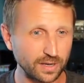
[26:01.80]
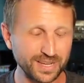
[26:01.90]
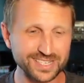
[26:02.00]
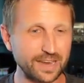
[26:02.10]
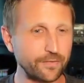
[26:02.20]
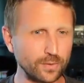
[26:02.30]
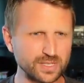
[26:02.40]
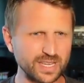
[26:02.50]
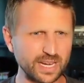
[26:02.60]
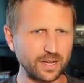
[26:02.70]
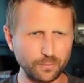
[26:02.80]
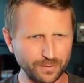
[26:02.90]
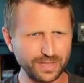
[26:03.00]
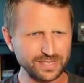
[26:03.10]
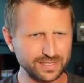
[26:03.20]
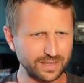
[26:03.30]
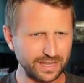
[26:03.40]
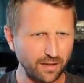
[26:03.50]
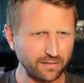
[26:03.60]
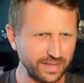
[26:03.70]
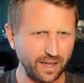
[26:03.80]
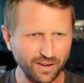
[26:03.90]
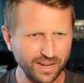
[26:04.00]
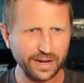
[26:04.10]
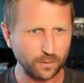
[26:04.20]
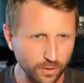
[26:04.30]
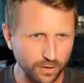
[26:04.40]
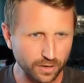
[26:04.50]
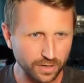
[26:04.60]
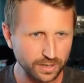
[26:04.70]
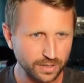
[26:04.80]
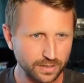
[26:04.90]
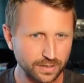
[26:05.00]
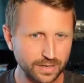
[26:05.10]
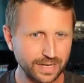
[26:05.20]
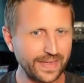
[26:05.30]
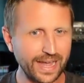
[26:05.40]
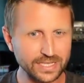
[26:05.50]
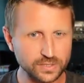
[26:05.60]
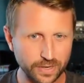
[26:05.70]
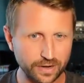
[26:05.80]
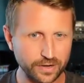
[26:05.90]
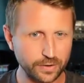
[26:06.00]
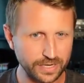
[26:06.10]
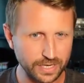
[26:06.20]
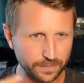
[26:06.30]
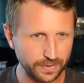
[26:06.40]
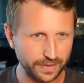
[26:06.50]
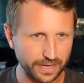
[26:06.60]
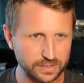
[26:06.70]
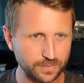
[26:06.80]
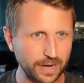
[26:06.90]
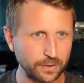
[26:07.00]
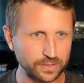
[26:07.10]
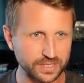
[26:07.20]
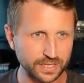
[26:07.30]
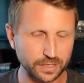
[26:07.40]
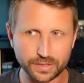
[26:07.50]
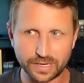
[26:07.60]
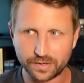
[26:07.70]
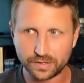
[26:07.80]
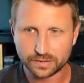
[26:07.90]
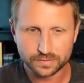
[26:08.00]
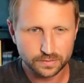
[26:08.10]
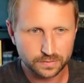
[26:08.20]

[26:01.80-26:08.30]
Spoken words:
because everyone's like, oh, well, they all kind of work. And that's where you end up in like spirals that can go downhill.